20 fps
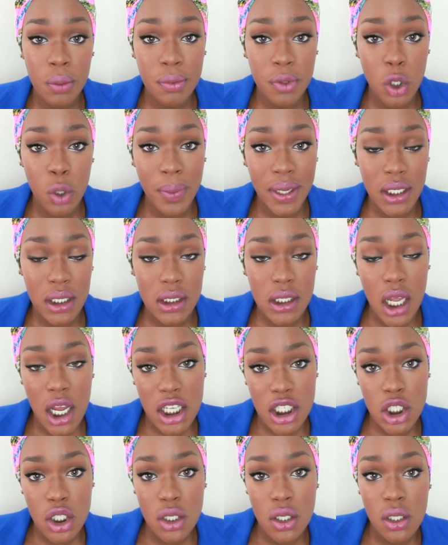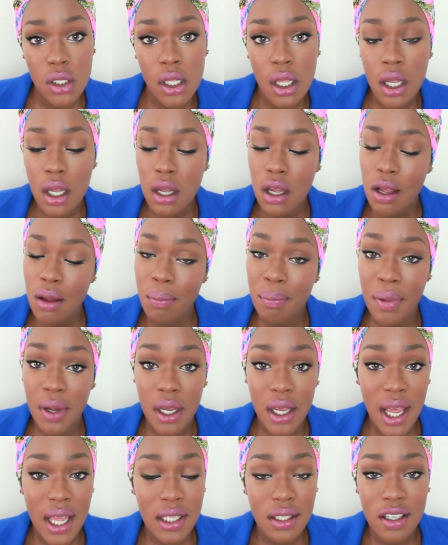up nobody's hustle.
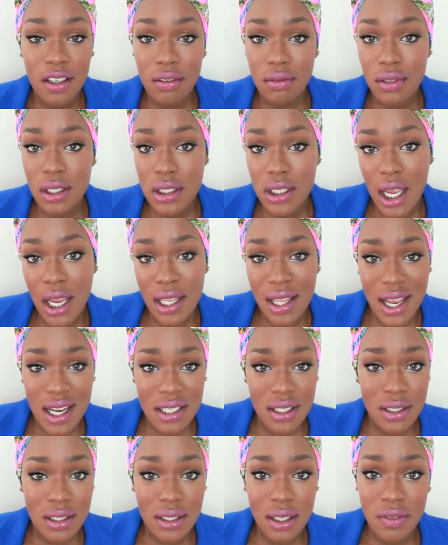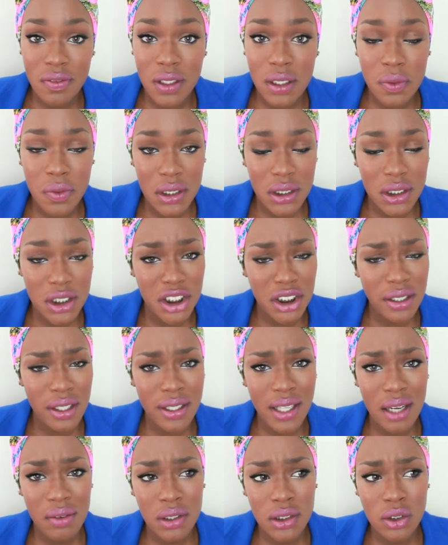But I love these eyelashes and I really wanted to share
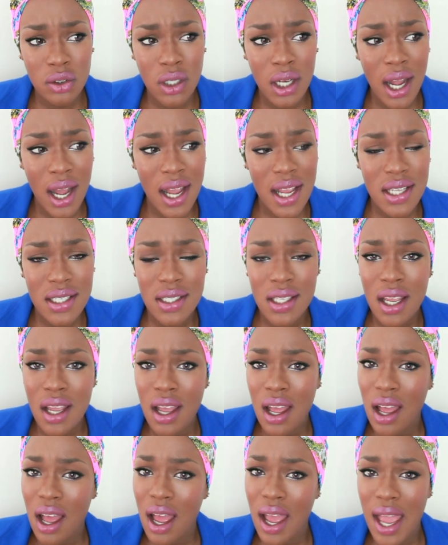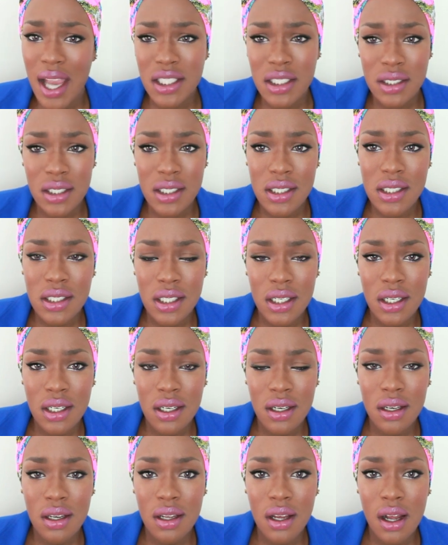that with you guys. I actually
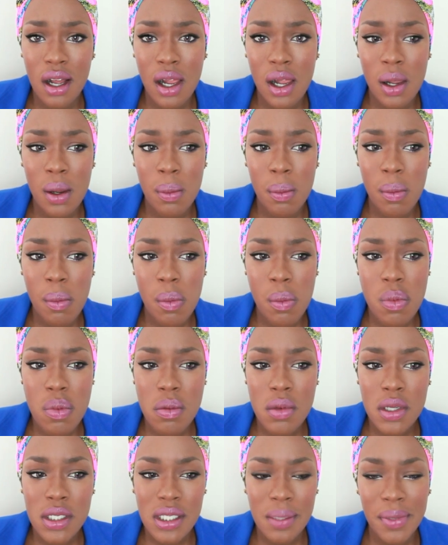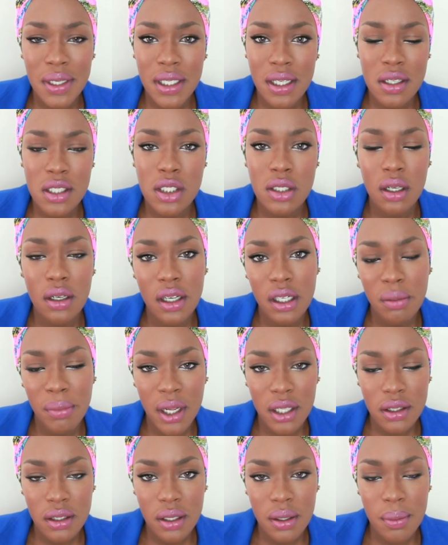seen um, somebody else talking
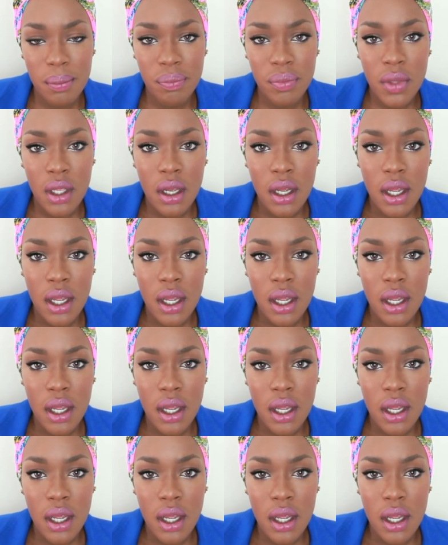about them